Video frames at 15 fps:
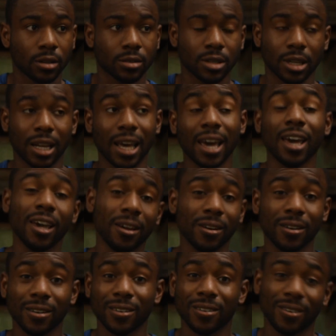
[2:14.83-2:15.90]
today
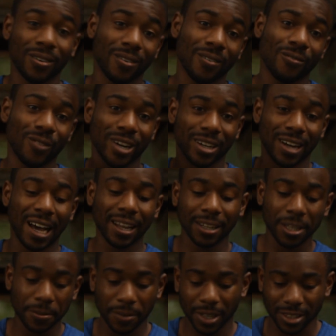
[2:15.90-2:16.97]
we are not
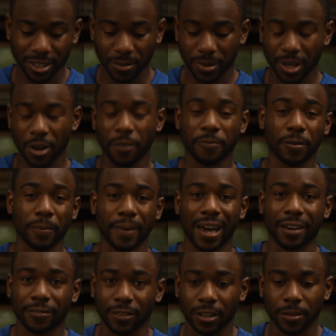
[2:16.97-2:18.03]
leaving until we go for a
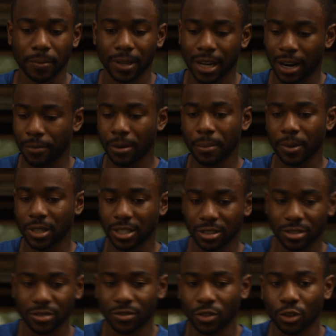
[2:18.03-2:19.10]
backflip. And I remember
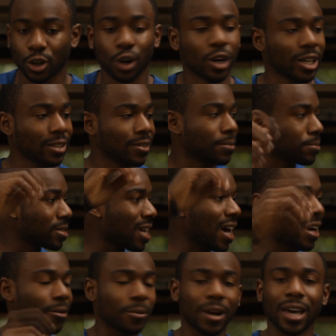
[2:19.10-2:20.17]
just throwing them
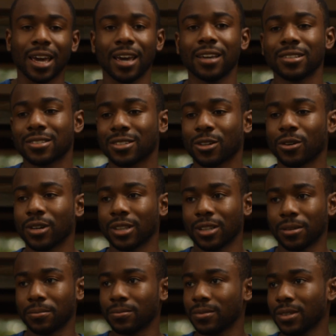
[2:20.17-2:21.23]
sideways, throwing
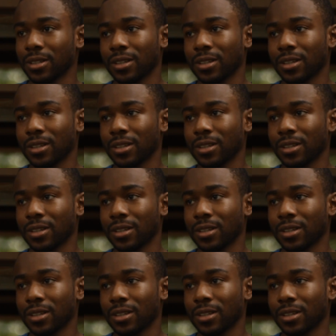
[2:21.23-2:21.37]
them